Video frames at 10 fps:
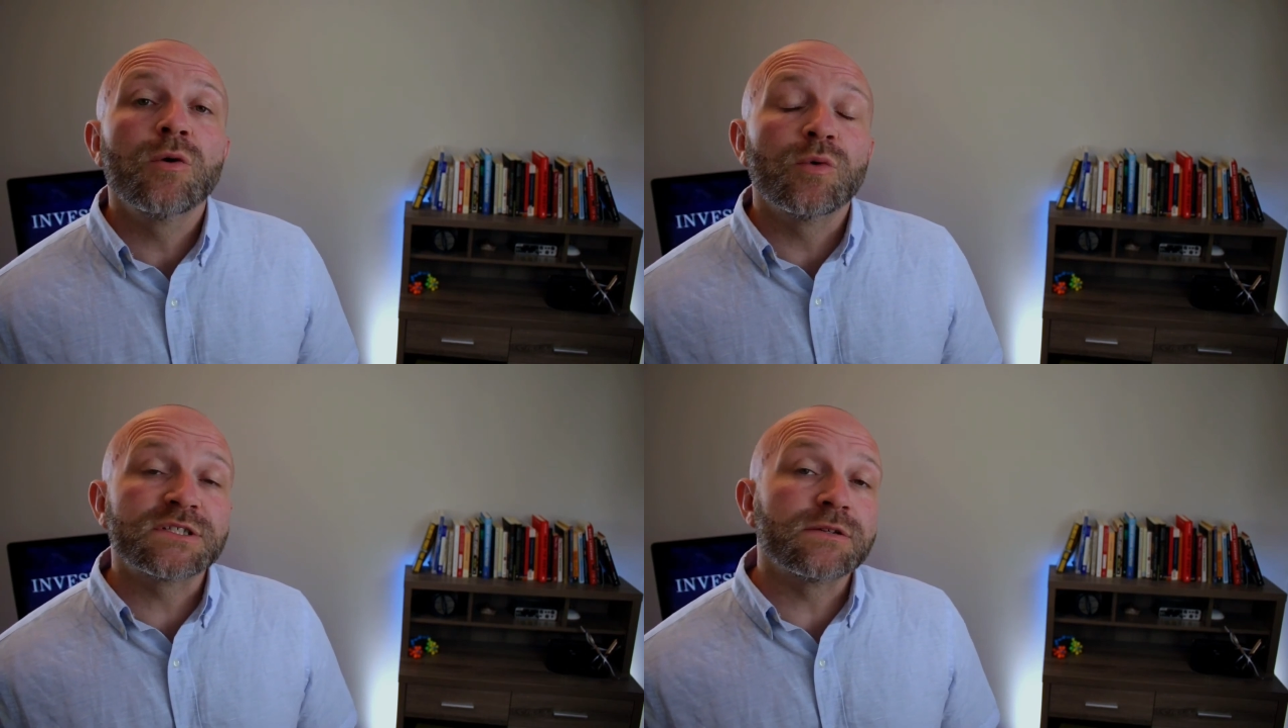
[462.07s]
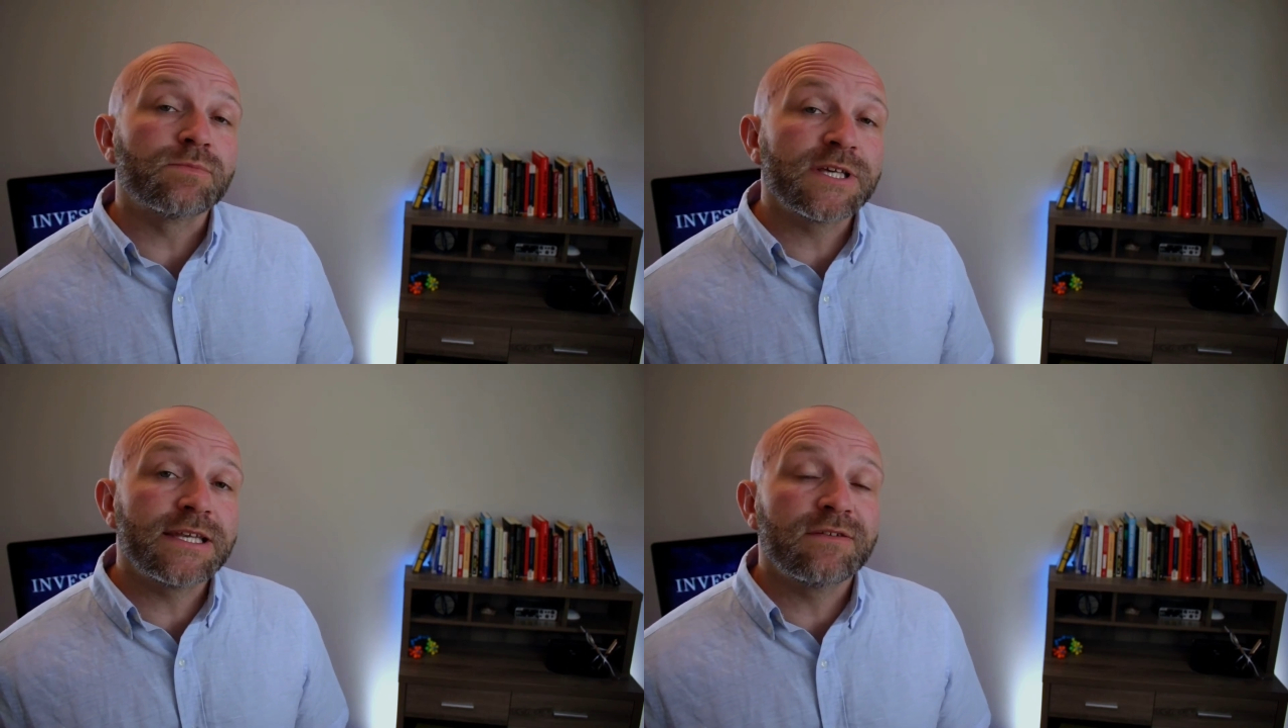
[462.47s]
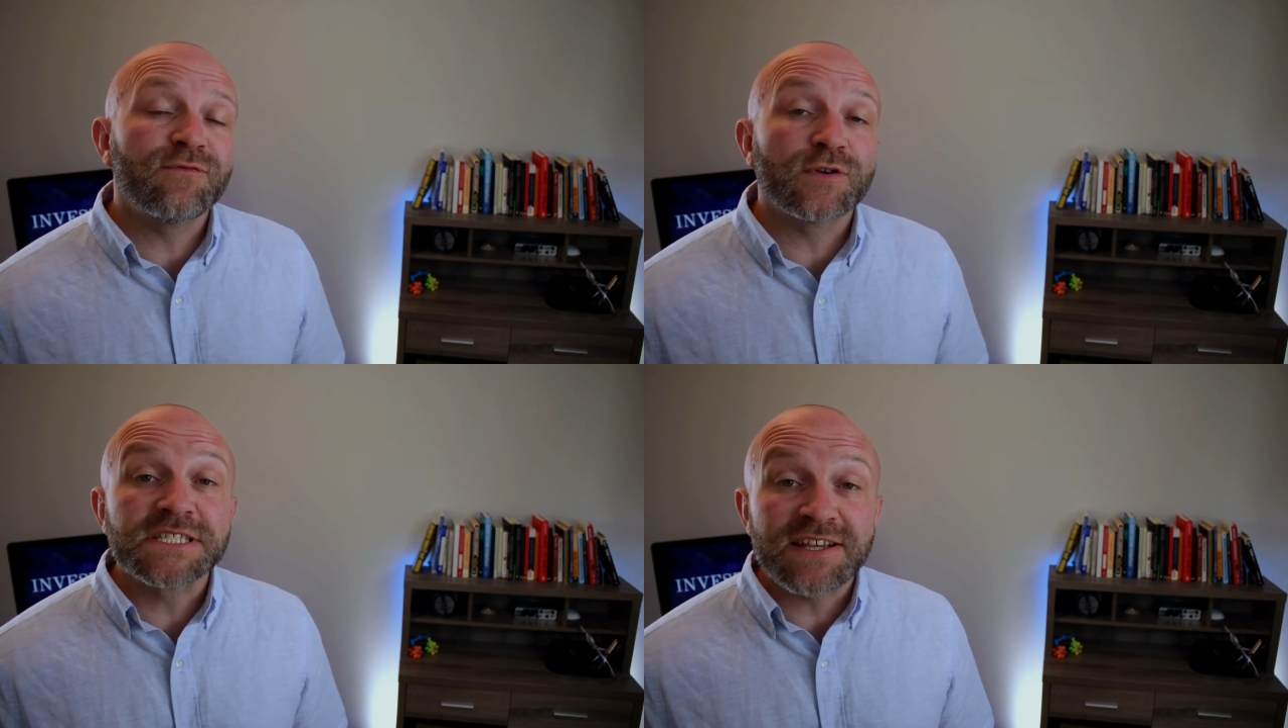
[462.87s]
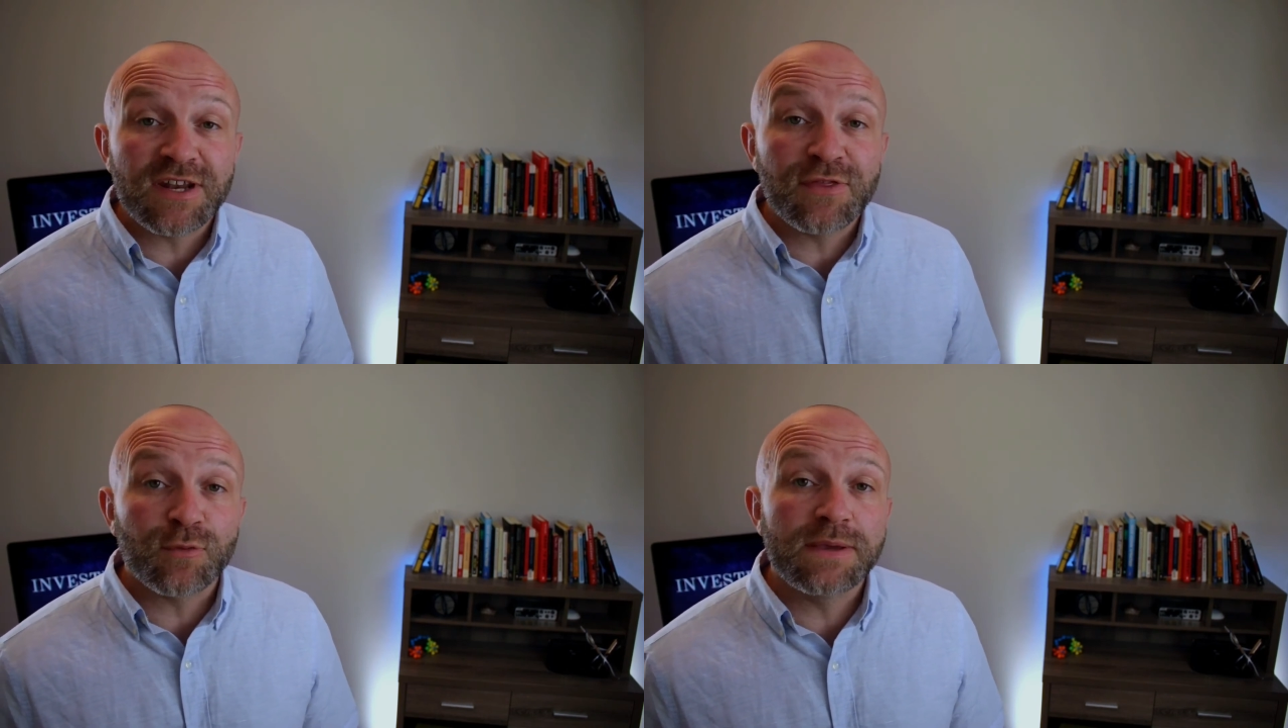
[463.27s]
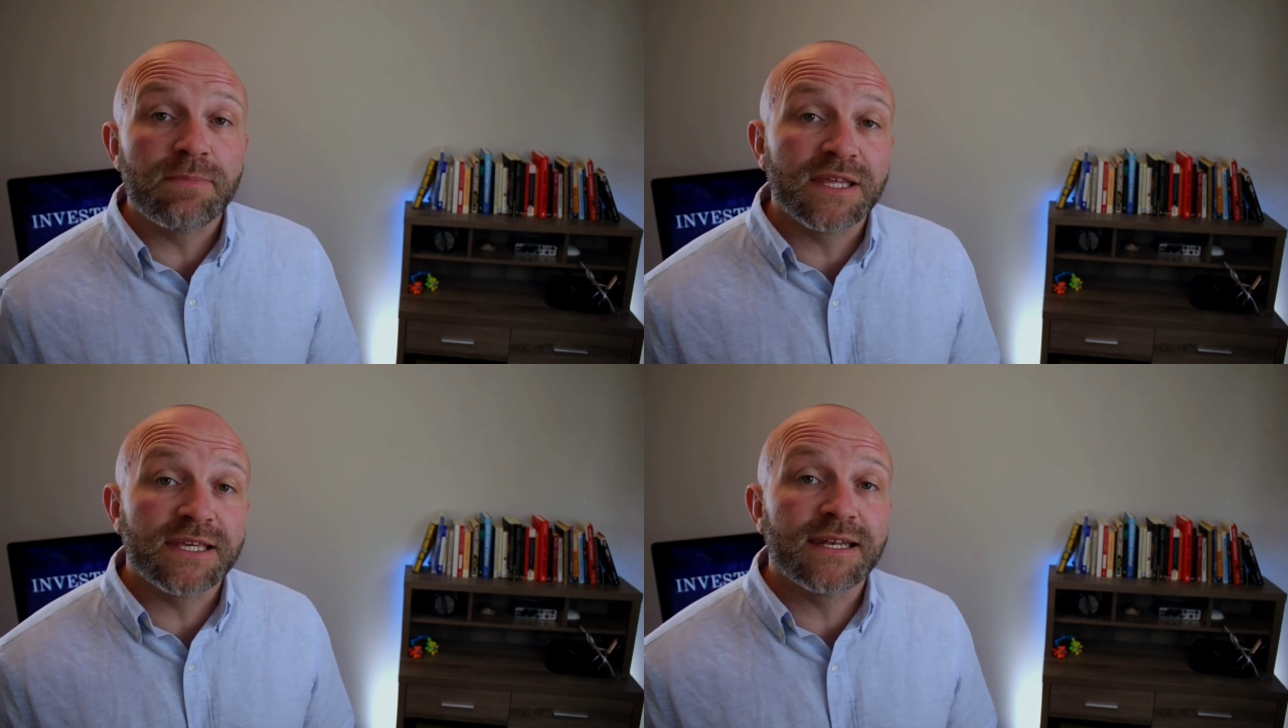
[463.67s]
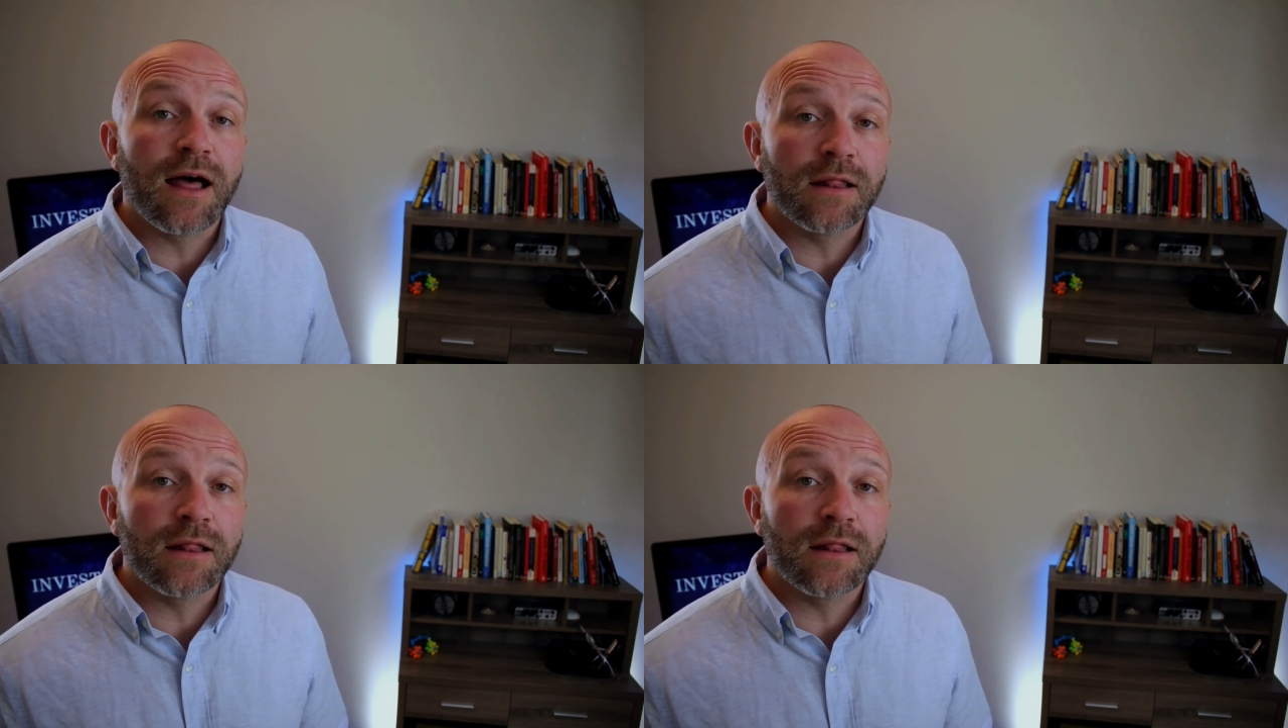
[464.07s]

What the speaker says: was completed for $73 million,